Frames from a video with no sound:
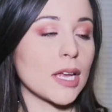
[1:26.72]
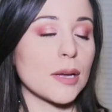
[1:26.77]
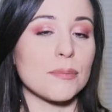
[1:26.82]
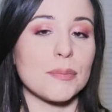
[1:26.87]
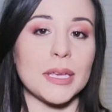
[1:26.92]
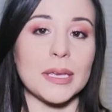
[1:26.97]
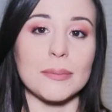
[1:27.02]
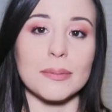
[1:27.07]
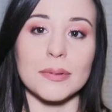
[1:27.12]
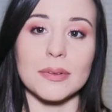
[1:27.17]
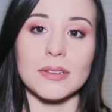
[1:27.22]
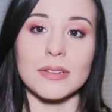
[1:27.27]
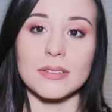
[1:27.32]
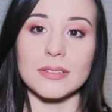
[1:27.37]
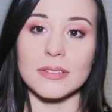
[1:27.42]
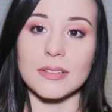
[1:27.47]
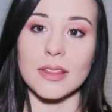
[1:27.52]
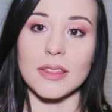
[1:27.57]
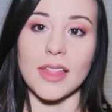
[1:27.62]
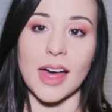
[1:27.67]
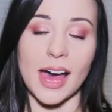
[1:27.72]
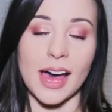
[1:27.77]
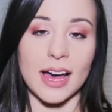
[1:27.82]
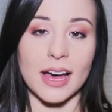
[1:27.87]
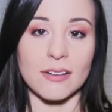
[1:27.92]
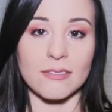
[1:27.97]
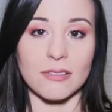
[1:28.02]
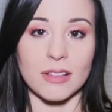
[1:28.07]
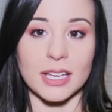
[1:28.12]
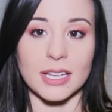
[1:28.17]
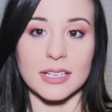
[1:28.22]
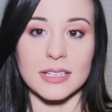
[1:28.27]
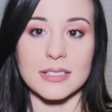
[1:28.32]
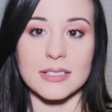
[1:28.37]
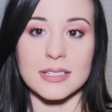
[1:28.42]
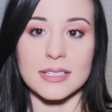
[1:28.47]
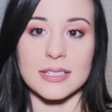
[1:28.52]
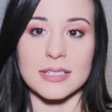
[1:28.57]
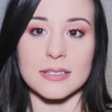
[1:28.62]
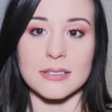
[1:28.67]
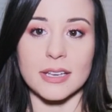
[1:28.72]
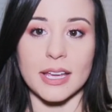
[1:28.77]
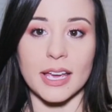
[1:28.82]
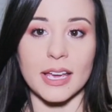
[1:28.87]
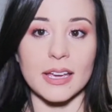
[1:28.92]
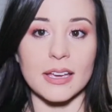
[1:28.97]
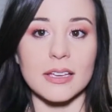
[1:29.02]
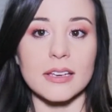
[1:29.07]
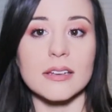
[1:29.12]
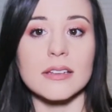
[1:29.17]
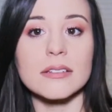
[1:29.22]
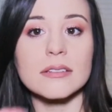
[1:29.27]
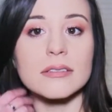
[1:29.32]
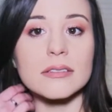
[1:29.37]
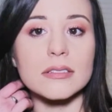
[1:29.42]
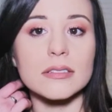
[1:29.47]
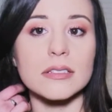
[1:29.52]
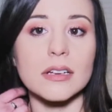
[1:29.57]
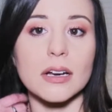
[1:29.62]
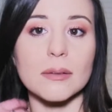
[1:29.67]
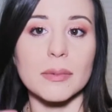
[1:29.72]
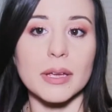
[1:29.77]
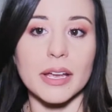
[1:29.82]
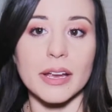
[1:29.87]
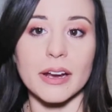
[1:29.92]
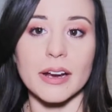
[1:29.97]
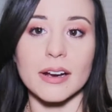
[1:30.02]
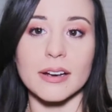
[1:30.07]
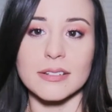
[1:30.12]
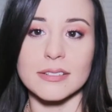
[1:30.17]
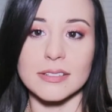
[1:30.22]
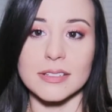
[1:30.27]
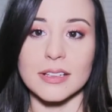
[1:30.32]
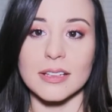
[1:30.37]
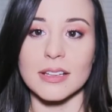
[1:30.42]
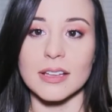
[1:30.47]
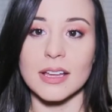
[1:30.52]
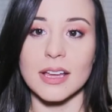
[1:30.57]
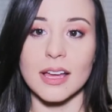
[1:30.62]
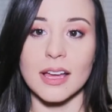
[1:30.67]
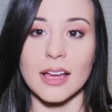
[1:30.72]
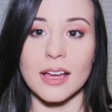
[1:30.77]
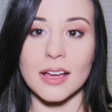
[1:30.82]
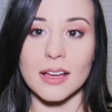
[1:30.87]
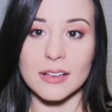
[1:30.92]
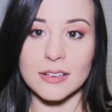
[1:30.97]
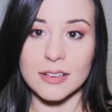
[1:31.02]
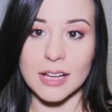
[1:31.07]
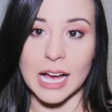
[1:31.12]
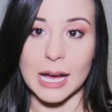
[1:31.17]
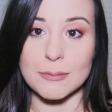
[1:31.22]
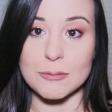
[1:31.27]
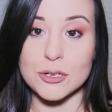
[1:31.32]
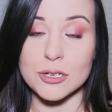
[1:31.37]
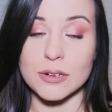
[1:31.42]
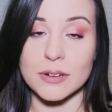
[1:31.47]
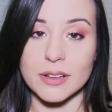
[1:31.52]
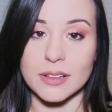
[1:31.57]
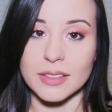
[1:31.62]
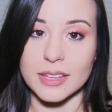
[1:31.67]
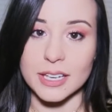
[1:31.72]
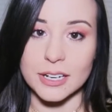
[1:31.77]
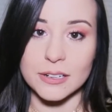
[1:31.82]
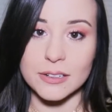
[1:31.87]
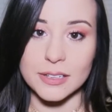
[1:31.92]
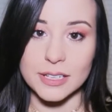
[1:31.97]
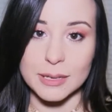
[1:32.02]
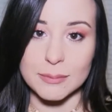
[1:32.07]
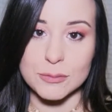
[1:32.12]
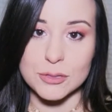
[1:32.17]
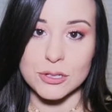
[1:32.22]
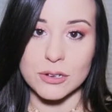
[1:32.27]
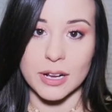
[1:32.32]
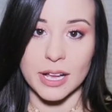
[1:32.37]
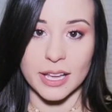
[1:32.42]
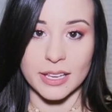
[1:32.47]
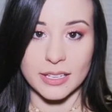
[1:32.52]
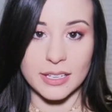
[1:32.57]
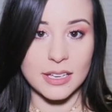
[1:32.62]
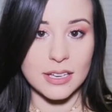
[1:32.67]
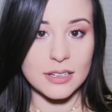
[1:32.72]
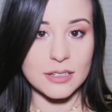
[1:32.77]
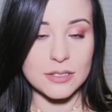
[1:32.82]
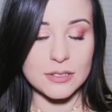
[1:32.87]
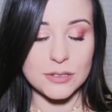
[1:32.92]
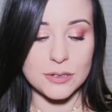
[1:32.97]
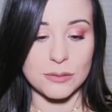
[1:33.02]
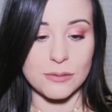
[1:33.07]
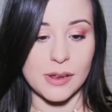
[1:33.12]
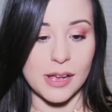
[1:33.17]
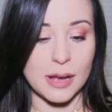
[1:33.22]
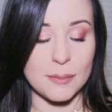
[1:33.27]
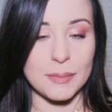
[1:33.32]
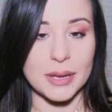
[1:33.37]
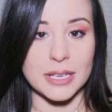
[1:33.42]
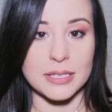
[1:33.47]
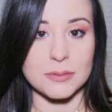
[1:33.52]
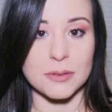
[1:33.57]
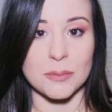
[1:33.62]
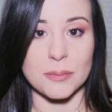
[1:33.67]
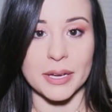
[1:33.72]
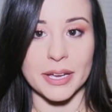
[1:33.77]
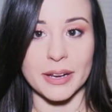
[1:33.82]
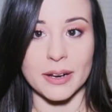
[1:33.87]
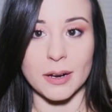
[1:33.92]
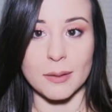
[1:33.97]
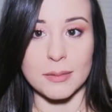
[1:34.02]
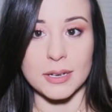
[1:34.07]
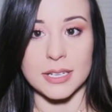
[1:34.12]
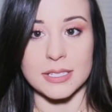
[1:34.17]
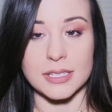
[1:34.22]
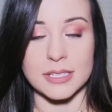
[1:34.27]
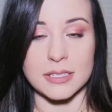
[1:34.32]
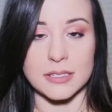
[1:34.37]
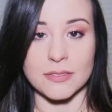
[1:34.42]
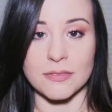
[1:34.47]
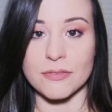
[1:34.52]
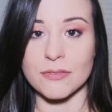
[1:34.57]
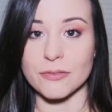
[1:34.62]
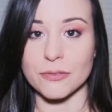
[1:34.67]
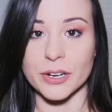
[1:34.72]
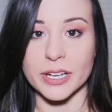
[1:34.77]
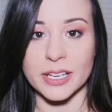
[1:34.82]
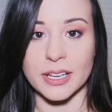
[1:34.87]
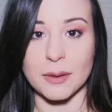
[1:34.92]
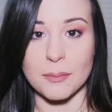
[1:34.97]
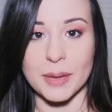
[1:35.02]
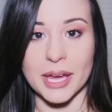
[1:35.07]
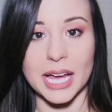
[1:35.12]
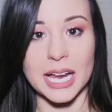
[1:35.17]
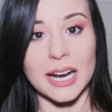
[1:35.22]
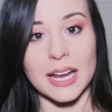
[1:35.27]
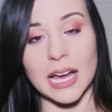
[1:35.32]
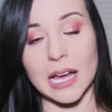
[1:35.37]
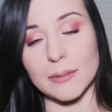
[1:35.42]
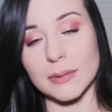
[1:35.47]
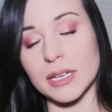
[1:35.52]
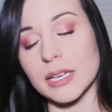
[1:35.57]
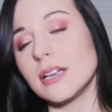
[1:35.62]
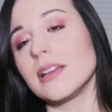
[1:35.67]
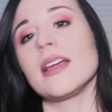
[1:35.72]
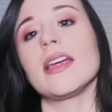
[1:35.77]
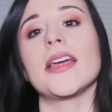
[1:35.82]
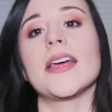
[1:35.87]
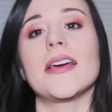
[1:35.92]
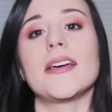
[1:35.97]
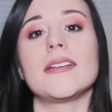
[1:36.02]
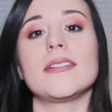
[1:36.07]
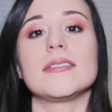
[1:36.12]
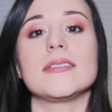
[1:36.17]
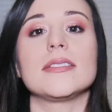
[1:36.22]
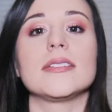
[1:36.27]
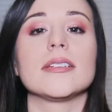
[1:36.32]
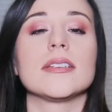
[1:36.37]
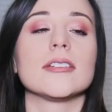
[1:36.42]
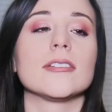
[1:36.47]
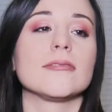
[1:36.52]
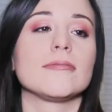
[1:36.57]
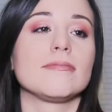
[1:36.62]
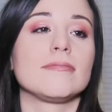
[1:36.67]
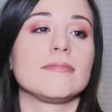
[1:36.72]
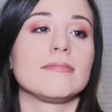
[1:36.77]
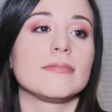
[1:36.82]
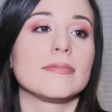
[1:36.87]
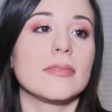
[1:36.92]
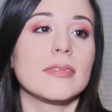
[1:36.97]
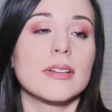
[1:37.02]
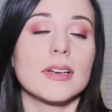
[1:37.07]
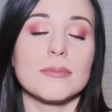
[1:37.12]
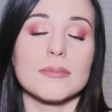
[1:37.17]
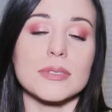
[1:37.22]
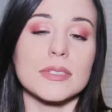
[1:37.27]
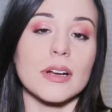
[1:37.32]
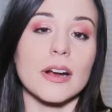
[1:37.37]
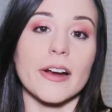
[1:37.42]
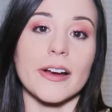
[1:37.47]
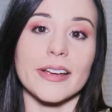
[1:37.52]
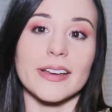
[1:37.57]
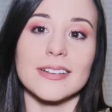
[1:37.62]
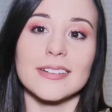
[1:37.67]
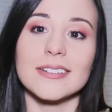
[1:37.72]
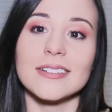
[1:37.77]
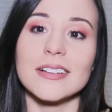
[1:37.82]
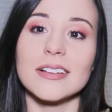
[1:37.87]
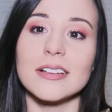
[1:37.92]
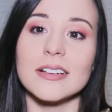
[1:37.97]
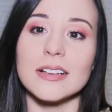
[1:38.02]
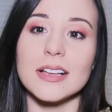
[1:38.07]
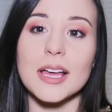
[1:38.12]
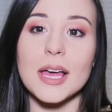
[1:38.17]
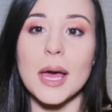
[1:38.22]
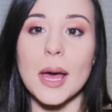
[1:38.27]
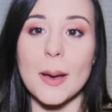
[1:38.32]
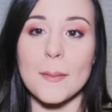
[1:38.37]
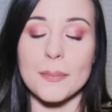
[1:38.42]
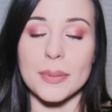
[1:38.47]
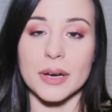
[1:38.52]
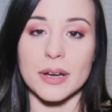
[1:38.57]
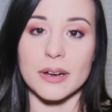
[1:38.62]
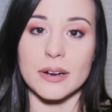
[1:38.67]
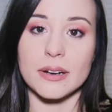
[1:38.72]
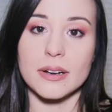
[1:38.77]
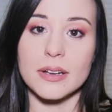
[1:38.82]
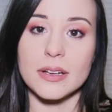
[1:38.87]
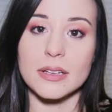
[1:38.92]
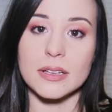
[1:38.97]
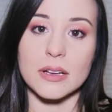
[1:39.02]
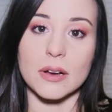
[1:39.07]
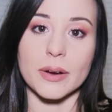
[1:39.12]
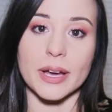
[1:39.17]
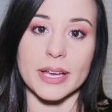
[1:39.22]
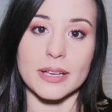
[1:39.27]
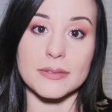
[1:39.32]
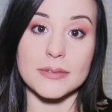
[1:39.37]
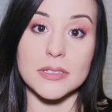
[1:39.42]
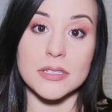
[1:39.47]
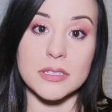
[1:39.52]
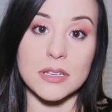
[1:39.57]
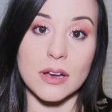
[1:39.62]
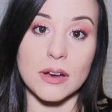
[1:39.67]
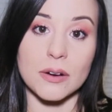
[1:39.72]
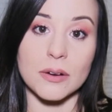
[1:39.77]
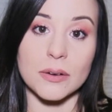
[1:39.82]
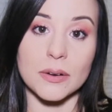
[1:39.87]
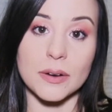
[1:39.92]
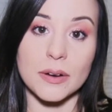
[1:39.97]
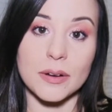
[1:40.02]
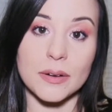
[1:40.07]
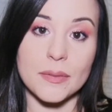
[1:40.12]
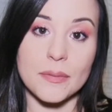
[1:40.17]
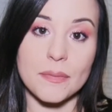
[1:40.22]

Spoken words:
people that have like stayed, sorry, my hair, I'm trying to not mess with my hair because it's a freaking bad habit, and I'm sorry. But okay, so